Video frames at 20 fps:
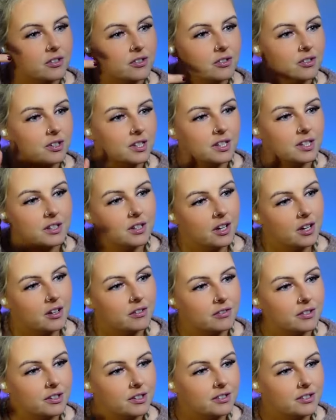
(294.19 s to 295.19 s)
so that you'll have
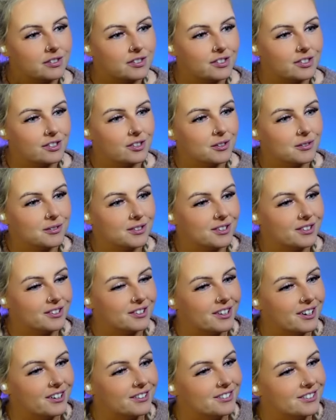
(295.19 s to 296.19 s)
a skull with a
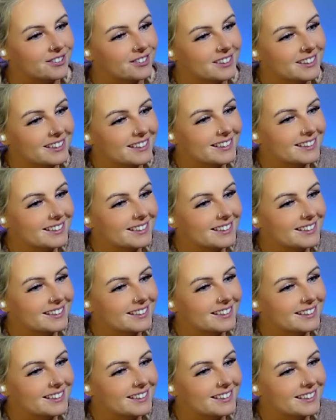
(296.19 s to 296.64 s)
crown on it.